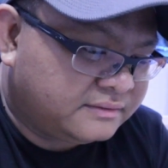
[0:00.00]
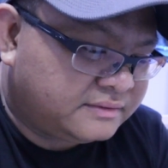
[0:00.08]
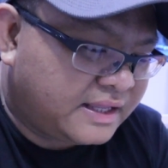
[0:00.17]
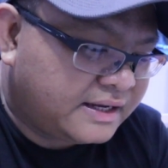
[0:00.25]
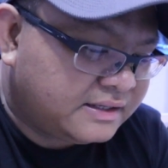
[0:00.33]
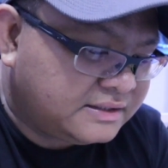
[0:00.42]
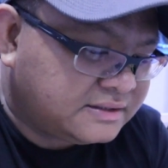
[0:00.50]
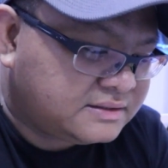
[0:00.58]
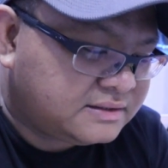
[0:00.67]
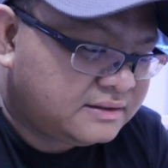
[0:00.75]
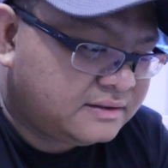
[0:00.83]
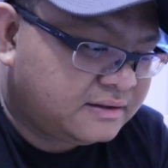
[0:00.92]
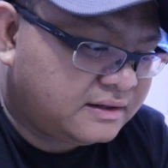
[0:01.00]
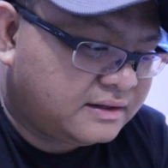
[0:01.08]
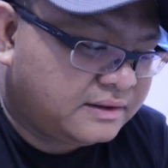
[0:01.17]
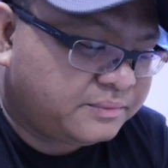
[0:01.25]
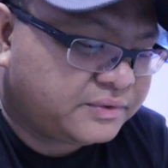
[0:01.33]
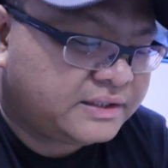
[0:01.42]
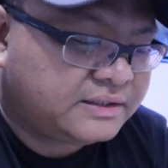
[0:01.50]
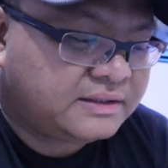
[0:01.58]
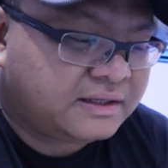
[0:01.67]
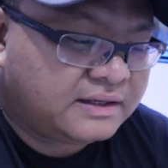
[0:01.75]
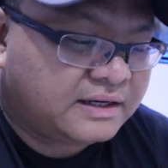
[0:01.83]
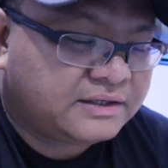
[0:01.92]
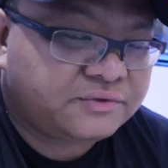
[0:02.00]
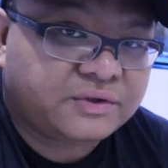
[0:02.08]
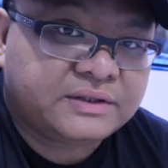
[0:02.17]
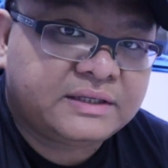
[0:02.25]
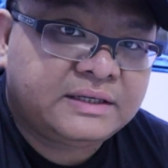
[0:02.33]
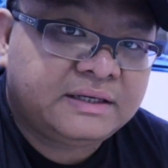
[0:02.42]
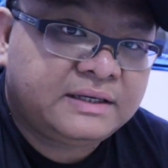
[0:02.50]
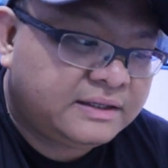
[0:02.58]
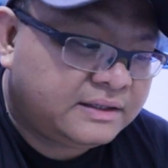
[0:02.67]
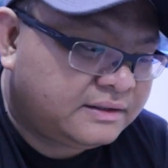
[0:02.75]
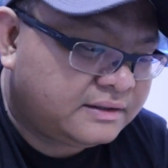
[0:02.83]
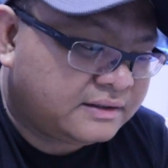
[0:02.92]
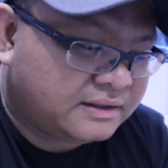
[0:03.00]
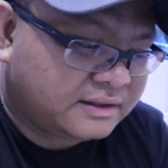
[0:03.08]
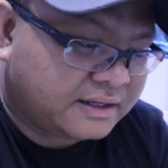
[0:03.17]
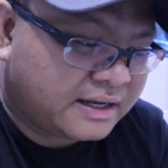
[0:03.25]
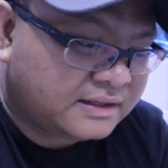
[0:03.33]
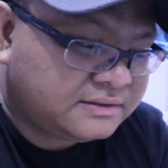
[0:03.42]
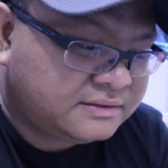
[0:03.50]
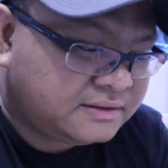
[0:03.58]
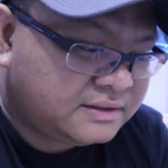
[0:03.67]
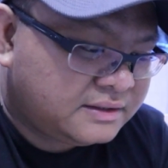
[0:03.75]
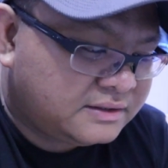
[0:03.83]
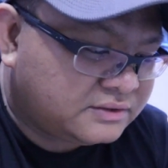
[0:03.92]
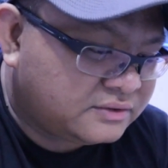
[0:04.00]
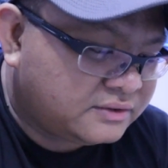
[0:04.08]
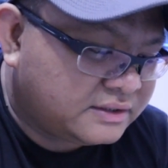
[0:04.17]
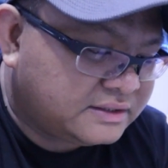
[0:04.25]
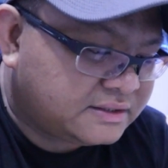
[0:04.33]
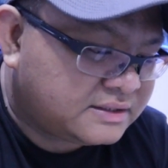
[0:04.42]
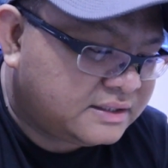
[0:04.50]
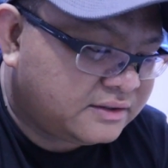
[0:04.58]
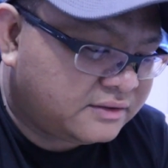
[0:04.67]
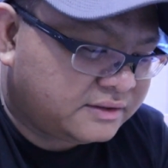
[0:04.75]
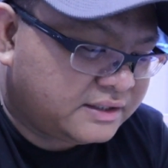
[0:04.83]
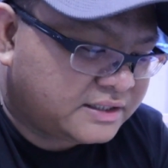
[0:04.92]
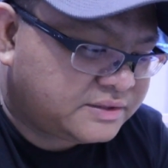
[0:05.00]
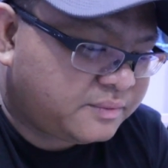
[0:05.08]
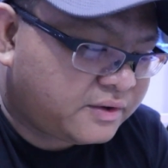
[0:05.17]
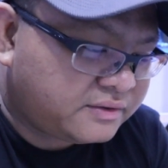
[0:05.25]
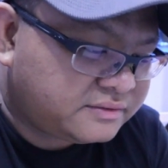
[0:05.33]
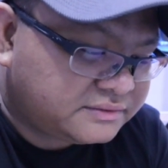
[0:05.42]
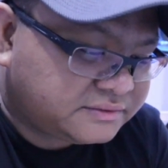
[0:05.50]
tank list. I put it 120 gallon. So I just click on the dashboard.